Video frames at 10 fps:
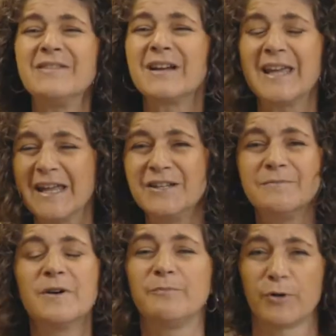the
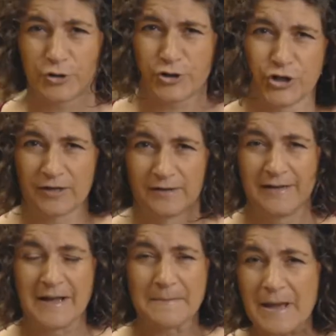kingdom of Persia.
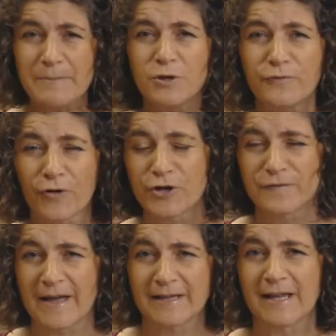Maybe you've heard
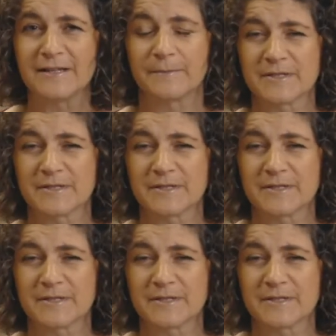of that kingdom.